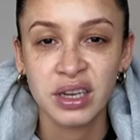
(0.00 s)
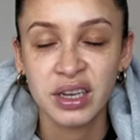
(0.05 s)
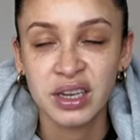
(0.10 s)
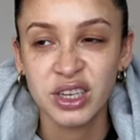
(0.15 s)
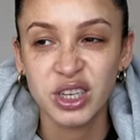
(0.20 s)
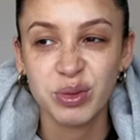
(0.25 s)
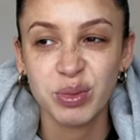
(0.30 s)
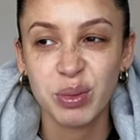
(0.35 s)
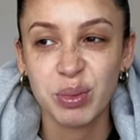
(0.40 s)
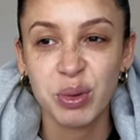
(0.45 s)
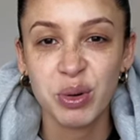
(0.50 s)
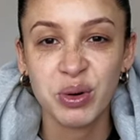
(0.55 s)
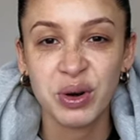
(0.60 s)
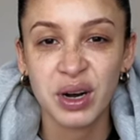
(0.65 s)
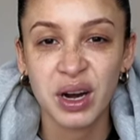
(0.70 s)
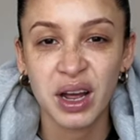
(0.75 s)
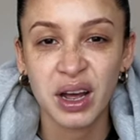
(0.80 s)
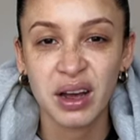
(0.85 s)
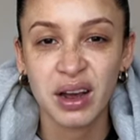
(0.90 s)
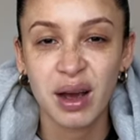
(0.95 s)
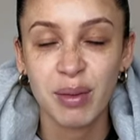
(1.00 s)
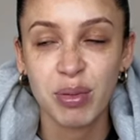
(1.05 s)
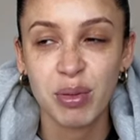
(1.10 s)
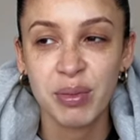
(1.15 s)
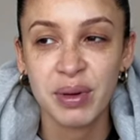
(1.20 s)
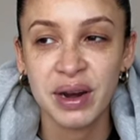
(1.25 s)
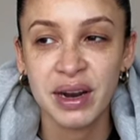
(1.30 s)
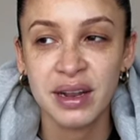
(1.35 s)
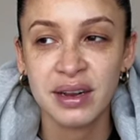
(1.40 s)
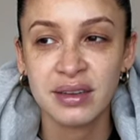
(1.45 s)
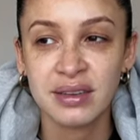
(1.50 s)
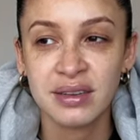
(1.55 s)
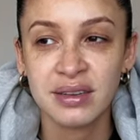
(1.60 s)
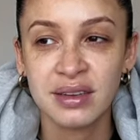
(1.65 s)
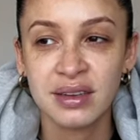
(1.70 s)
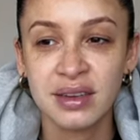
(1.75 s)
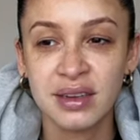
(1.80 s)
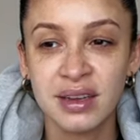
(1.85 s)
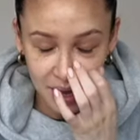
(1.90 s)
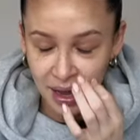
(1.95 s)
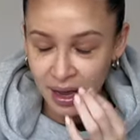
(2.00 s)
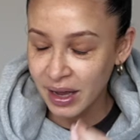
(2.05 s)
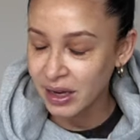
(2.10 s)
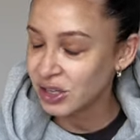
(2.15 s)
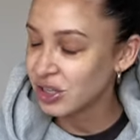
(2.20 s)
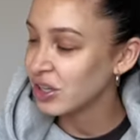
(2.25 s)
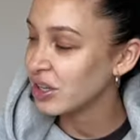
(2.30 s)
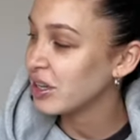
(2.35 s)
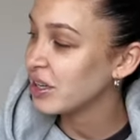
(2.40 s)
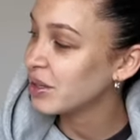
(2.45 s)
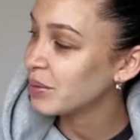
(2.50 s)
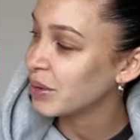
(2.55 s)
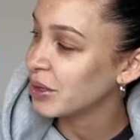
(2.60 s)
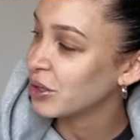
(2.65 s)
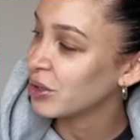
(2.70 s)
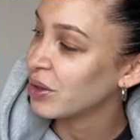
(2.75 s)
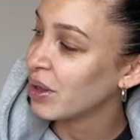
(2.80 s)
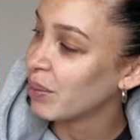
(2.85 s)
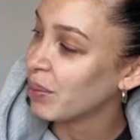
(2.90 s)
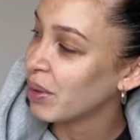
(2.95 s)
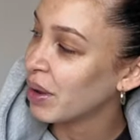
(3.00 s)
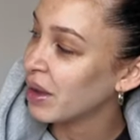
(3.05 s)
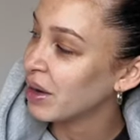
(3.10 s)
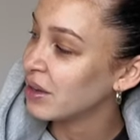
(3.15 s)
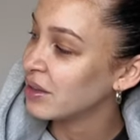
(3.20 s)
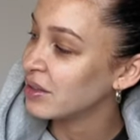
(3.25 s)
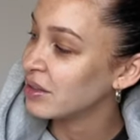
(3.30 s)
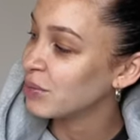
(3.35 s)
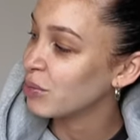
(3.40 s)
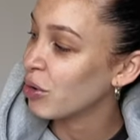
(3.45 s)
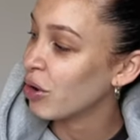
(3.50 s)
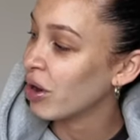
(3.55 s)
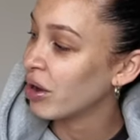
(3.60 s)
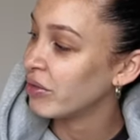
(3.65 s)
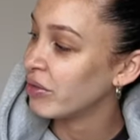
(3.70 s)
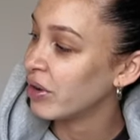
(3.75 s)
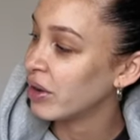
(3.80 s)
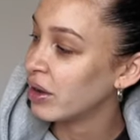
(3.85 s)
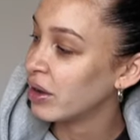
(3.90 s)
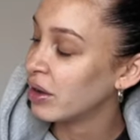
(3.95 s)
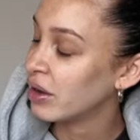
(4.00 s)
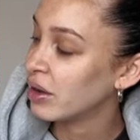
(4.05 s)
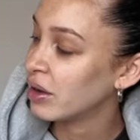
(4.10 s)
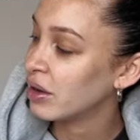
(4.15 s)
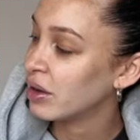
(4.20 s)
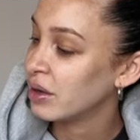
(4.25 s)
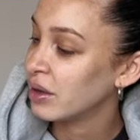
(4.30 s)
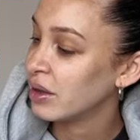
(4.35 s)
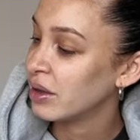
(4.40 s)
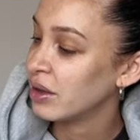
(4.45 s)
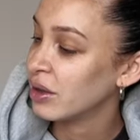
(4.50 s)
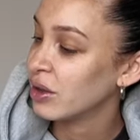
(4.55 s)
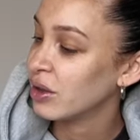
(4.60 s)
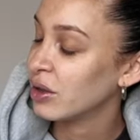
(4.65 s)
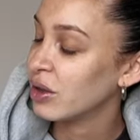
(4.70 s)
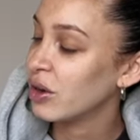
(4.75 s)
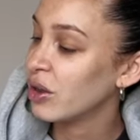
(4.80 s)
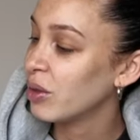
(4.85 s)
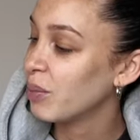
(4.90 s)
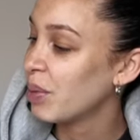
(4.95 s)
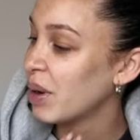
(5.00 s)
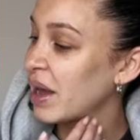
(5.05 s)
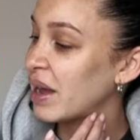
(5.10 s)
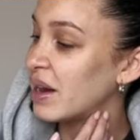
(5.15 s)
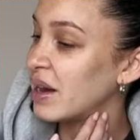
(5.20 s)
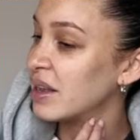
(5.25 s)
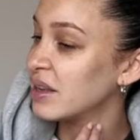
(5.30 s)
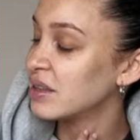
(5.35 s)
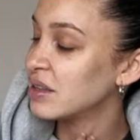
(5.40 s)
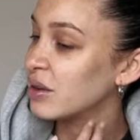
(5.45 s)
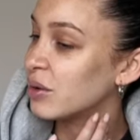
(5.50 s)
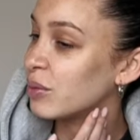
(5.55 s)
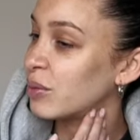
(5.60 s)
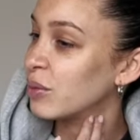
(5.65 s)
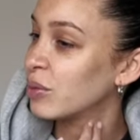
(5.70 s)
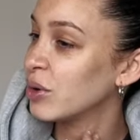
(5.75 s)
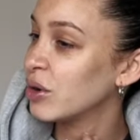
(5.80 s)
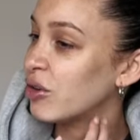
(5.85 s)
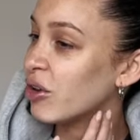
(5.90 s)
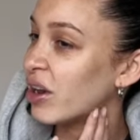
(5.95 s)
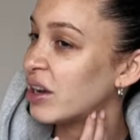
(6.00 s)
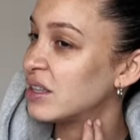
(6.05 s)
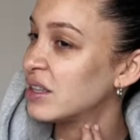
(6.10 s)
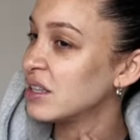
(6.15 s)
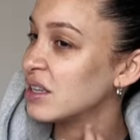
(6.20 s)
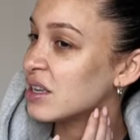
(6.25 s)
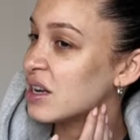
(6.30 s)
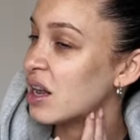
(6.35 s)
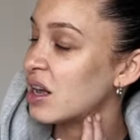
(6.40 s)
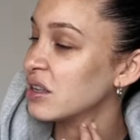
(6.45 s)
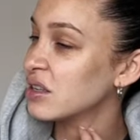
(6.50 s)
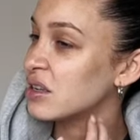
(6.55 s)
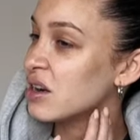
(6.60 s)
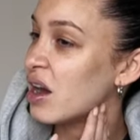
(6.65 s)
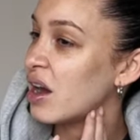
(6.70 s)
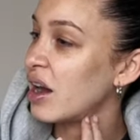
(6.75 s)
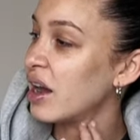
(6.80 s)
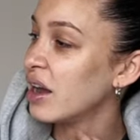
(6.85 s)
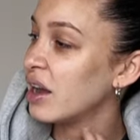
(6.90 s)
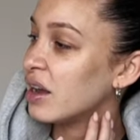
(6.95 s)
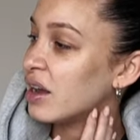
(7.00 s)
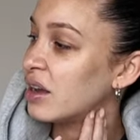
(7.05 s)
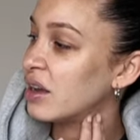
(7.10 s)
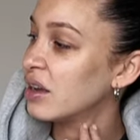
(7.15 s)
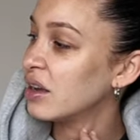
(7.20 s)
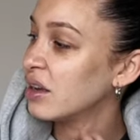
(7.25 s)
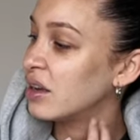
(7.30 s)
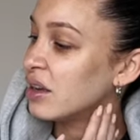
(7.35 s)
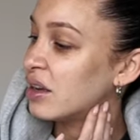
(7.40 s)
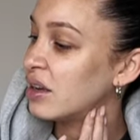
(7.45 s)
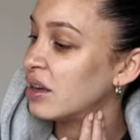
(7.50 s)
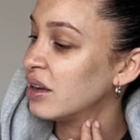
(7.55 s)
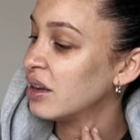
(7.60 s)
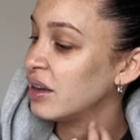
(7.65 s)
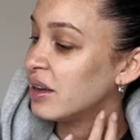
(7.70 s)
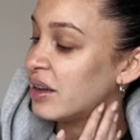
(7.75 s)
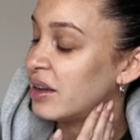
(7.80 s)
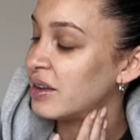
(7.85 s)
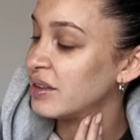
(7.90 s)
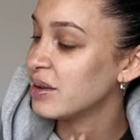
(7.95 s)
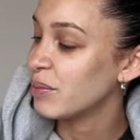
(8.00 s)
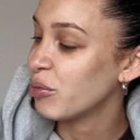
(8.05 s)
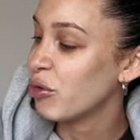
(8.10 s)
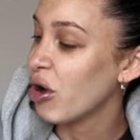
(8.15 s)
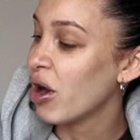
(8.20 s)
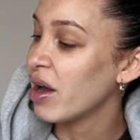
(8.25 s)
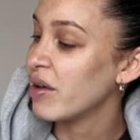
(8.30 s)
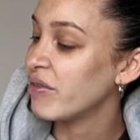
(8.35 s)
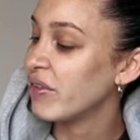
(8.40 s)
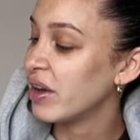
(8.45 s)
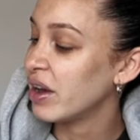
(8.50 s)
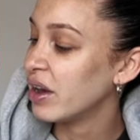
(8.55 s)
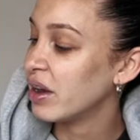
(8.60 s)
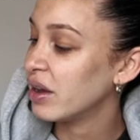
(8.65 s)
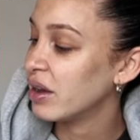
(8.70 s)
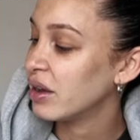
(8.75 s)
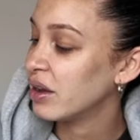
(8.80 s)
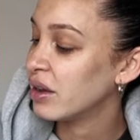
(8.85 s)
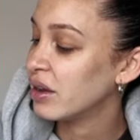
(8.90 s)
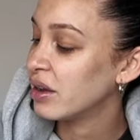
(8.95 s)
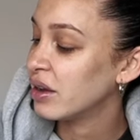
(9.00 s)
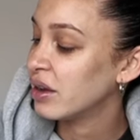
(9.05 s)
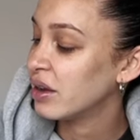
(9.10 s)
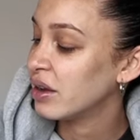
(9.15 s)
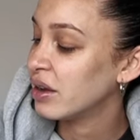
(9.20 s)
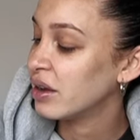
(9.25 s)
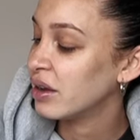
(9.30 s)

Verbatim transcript: she'll be born in like a couple minutes. Actually, you need to make sure that playlist is private. You know the playlist that we created last night? Yeah. Is it private? No, I